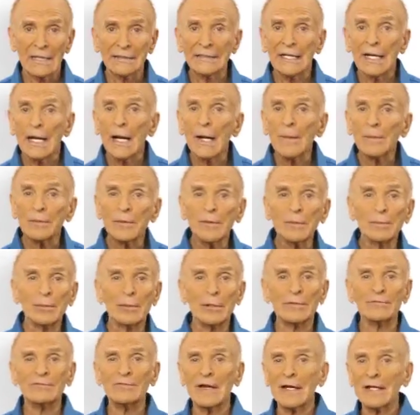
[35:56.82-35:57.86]
and to help you
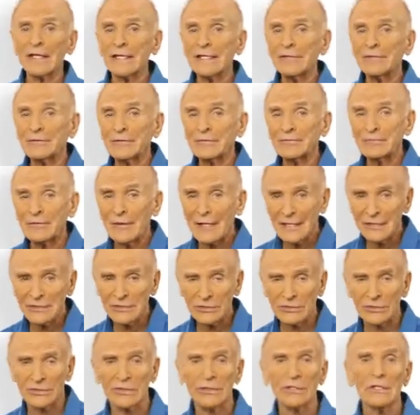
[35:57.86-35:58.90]
burn fat even
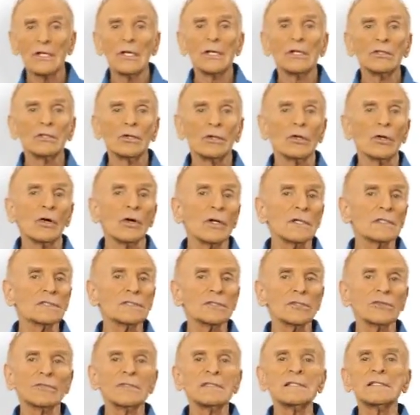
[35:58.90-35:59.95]
faster, you'll
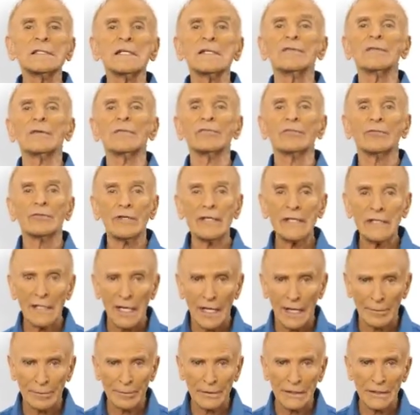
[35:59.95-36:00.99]
also receive a free
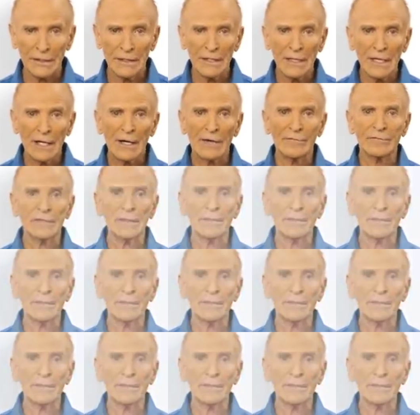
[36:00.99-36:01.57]
copy of